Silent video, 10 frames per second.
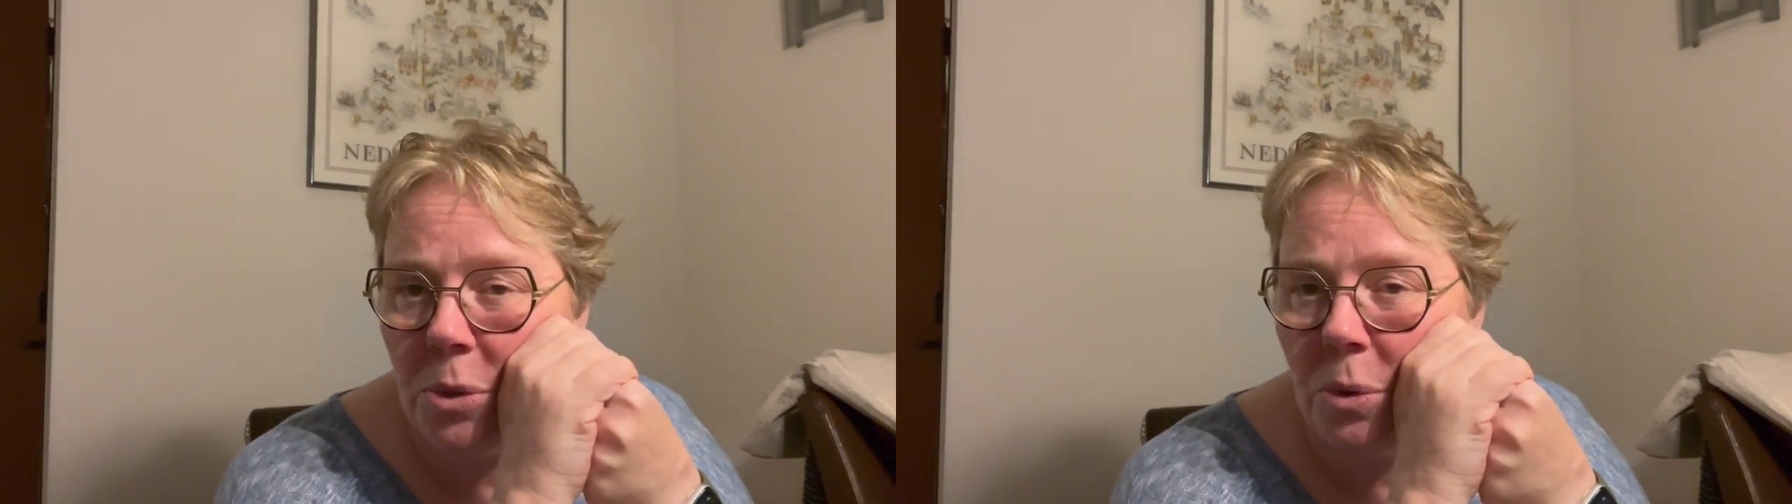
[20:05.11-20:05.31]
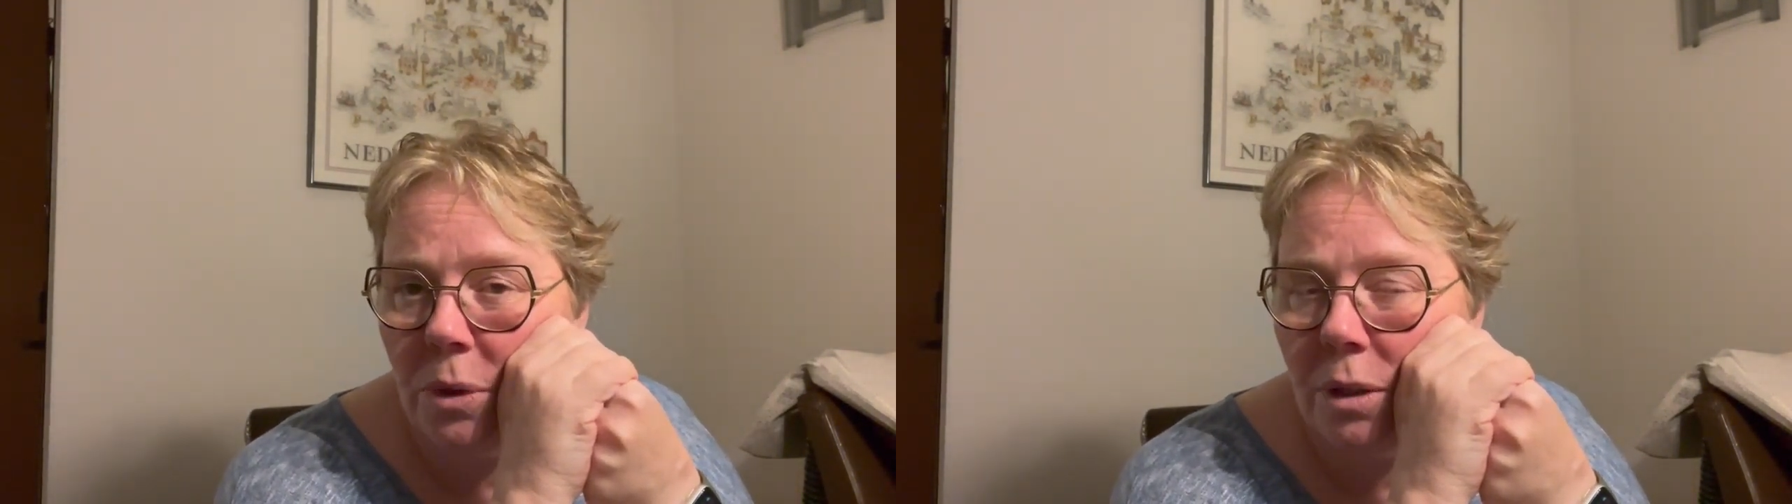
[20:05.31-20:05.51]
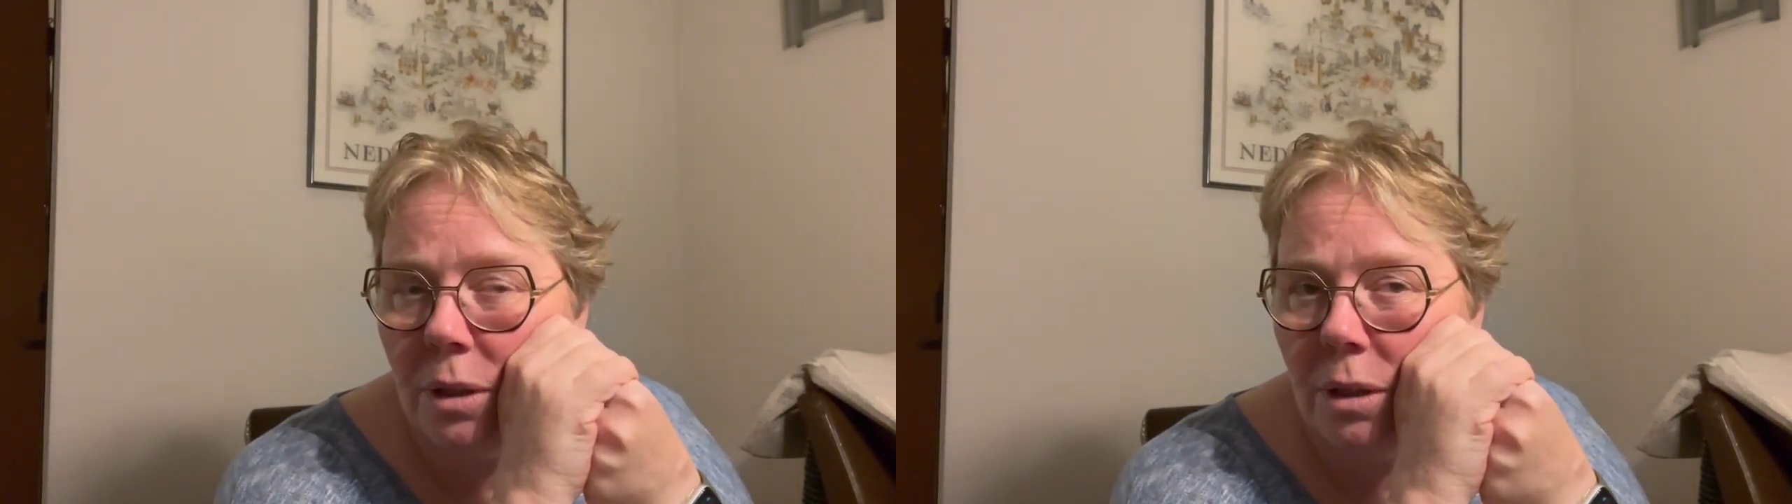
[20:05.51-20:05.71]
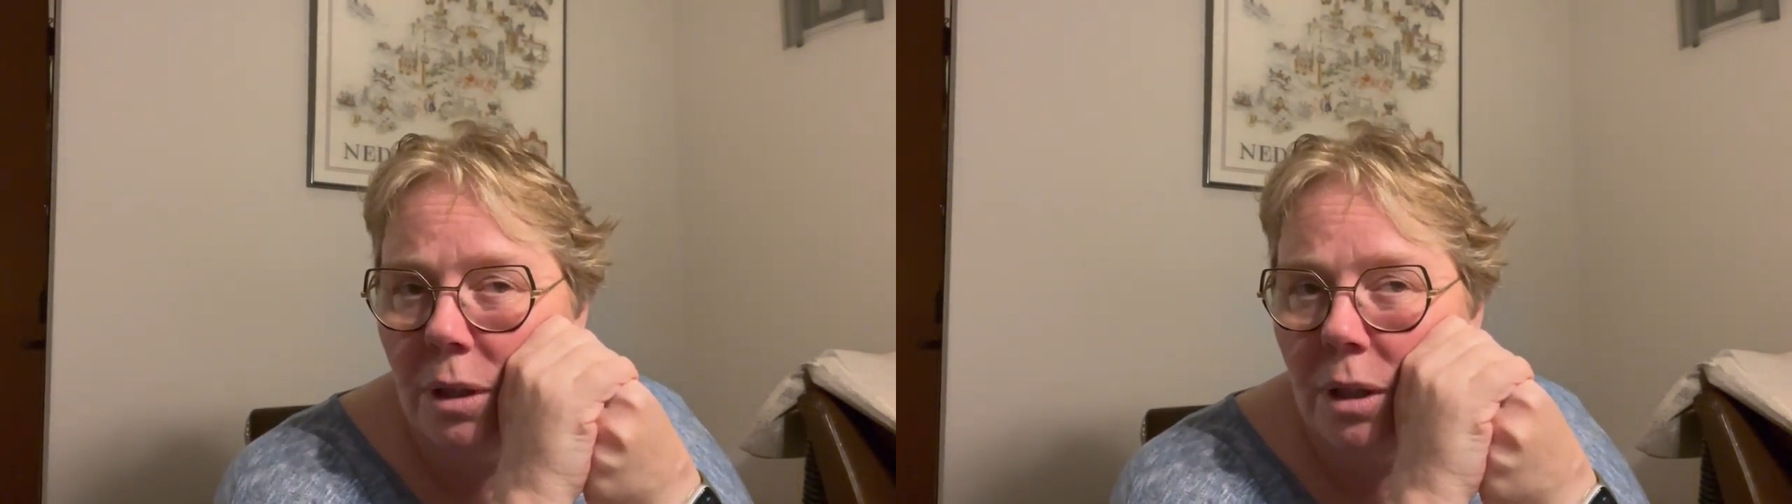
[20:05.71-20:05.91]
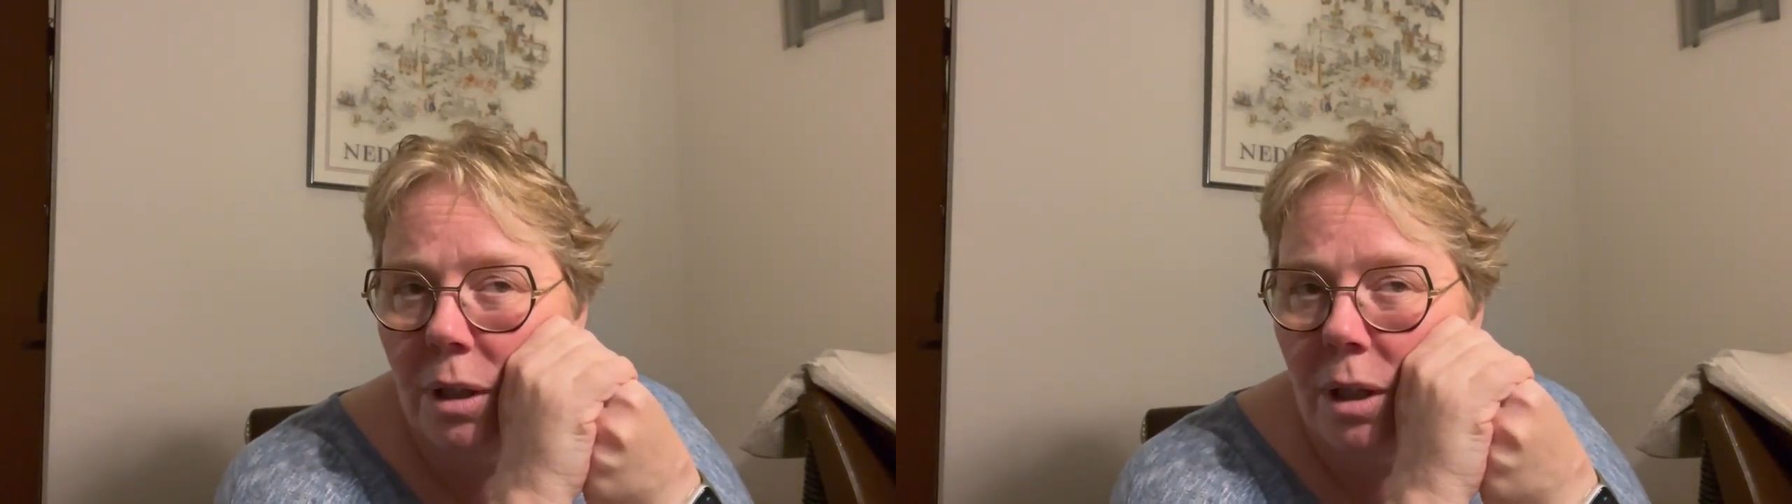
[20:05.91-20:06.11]
on.
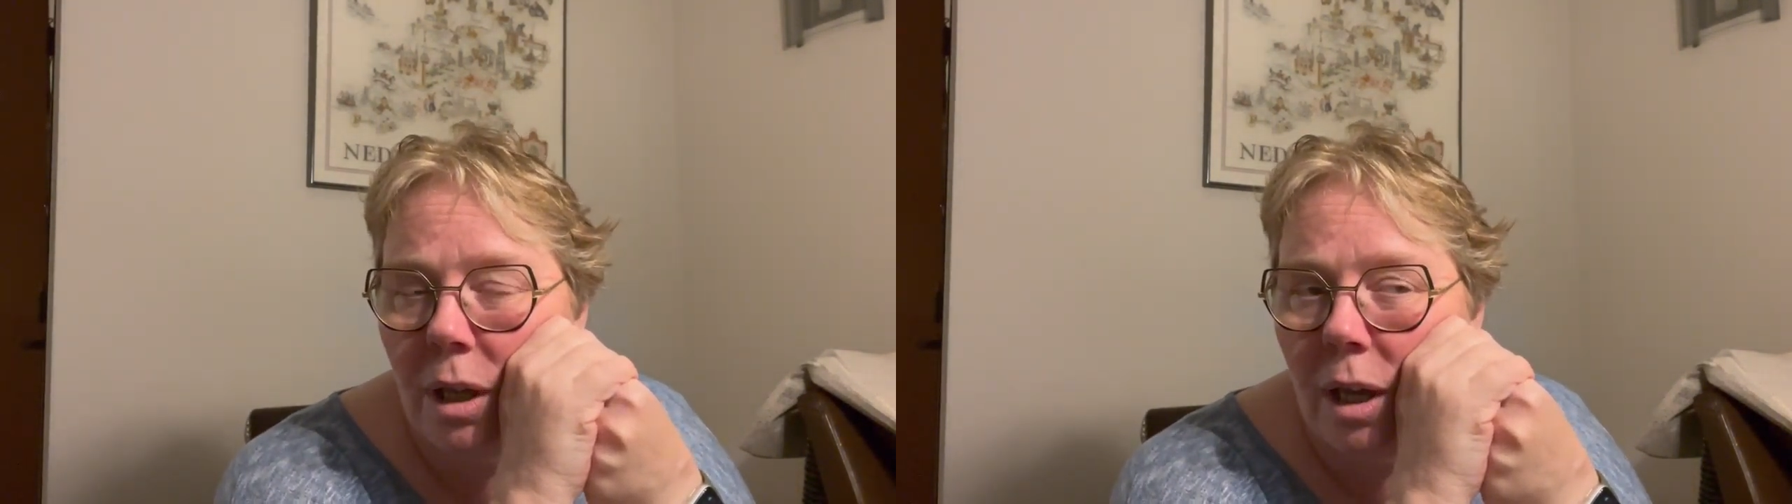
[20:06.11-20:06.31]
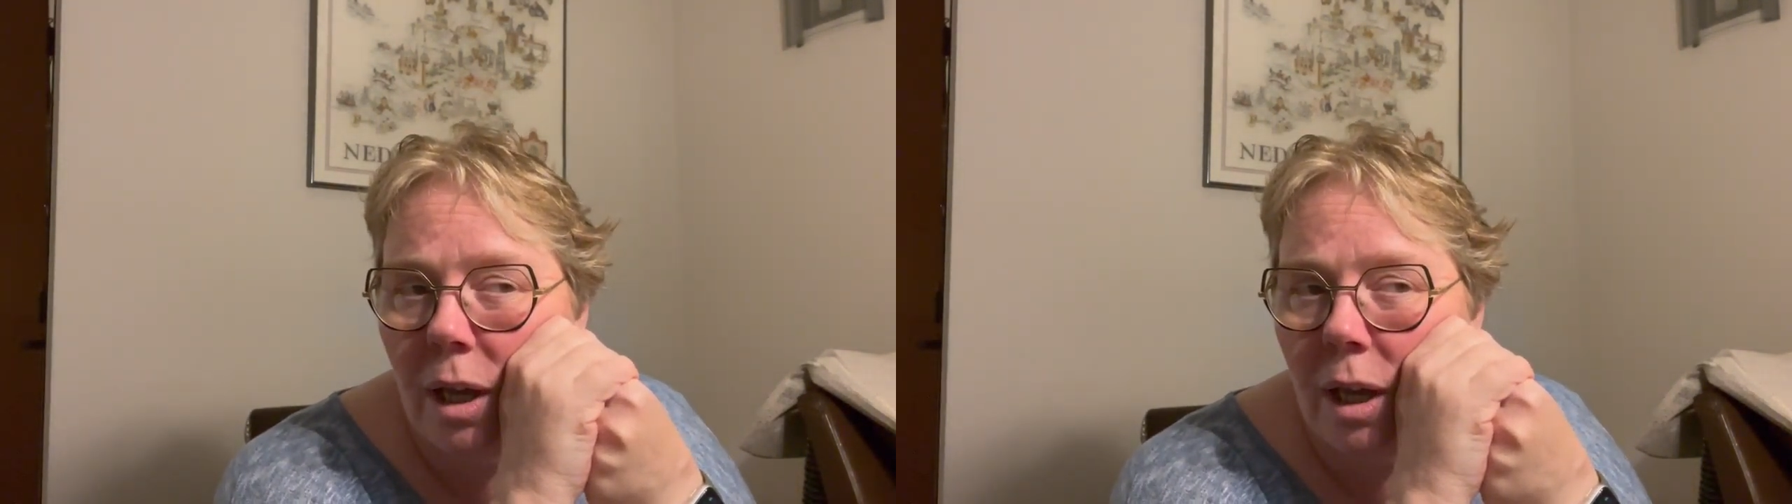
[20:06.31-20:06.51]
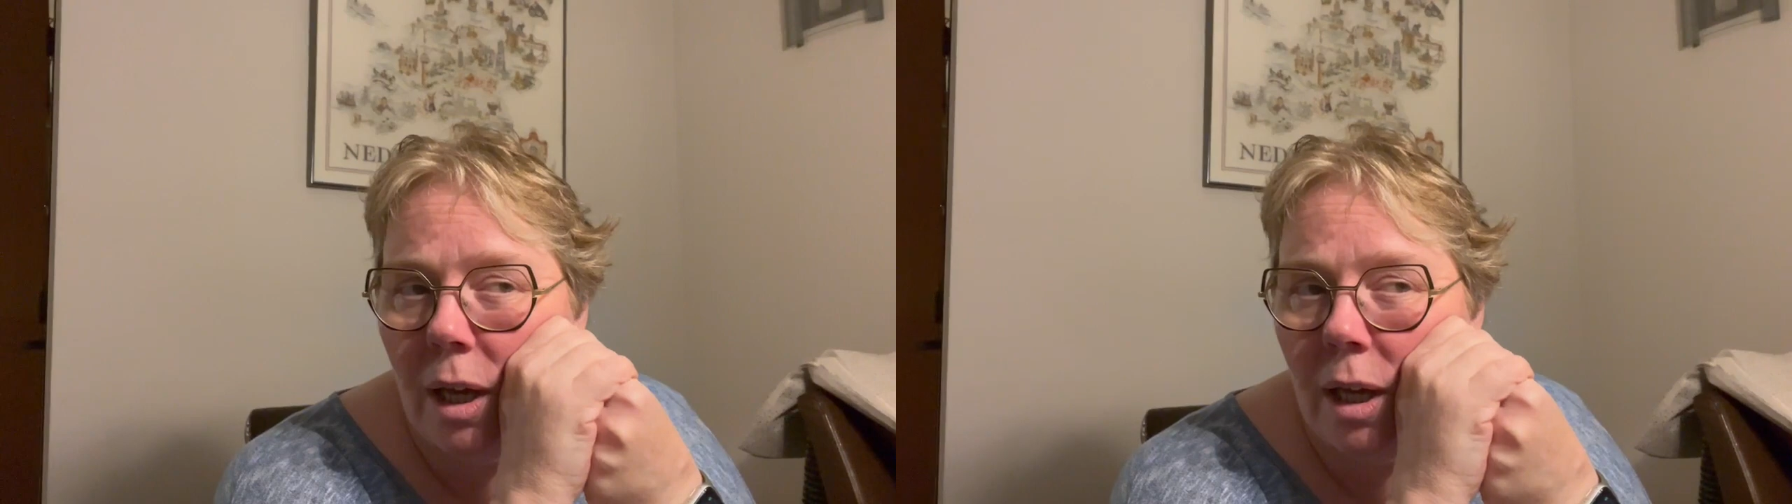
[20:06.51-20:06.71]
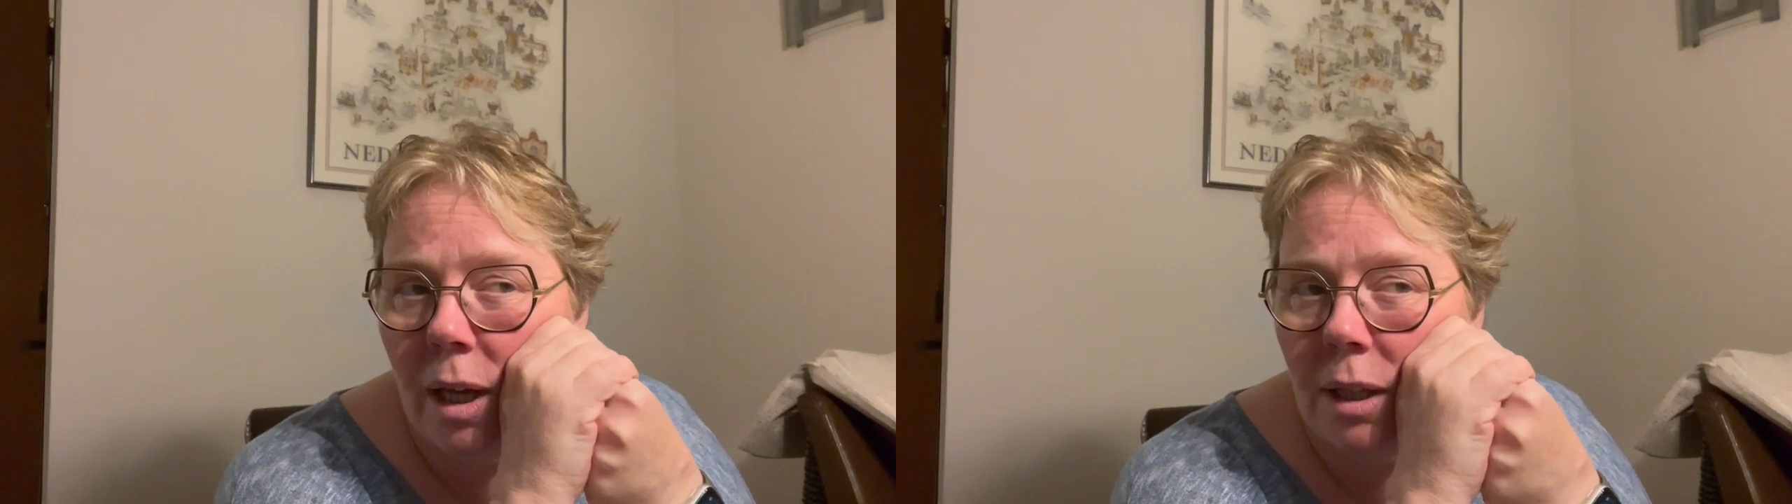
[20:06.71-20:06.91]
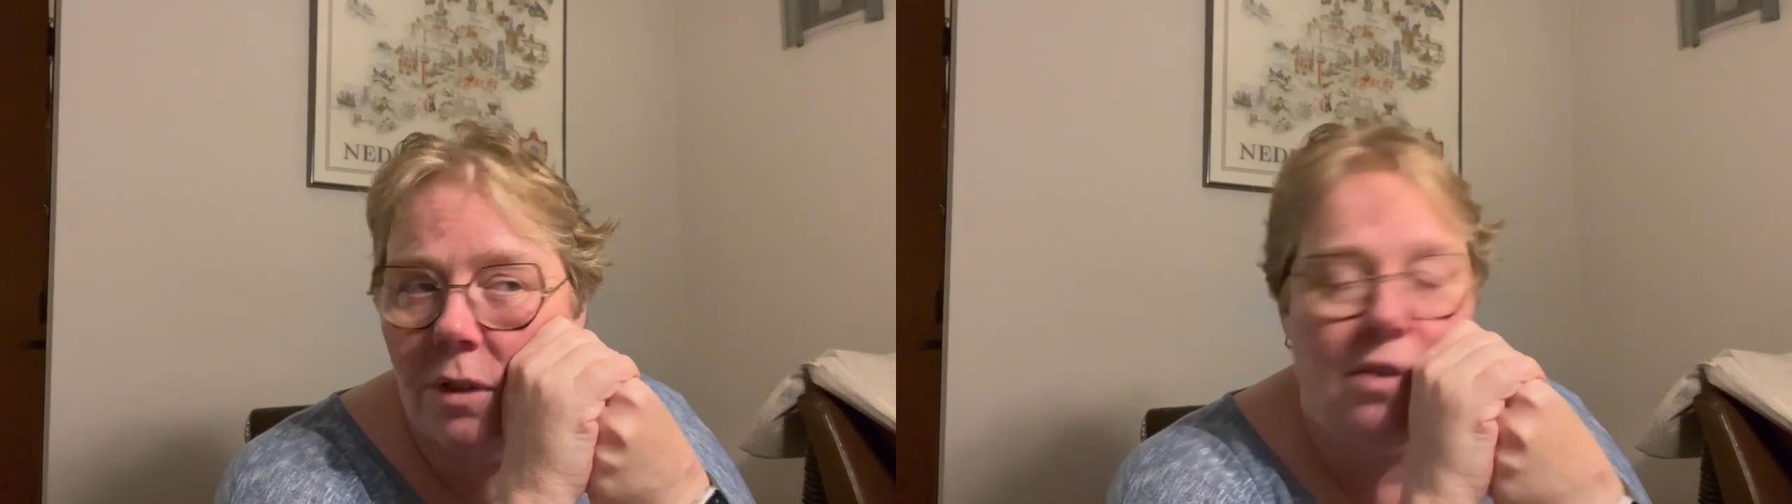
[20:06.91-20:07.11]

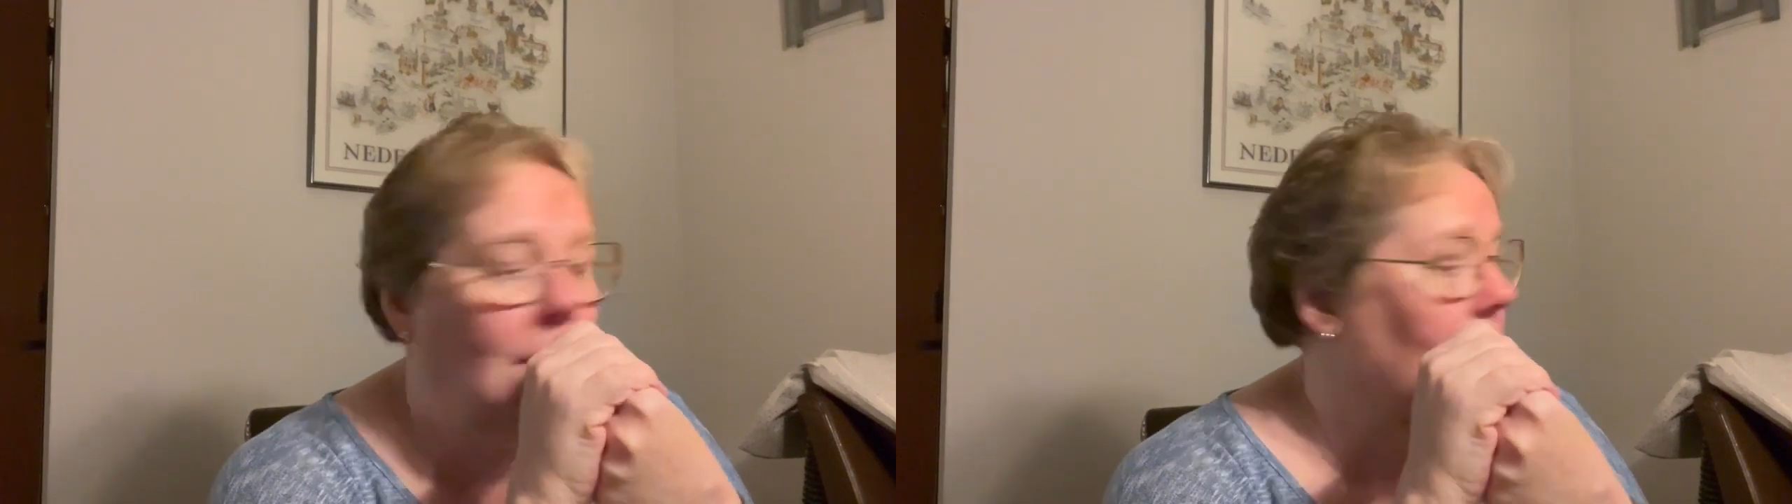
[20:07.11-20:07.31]
And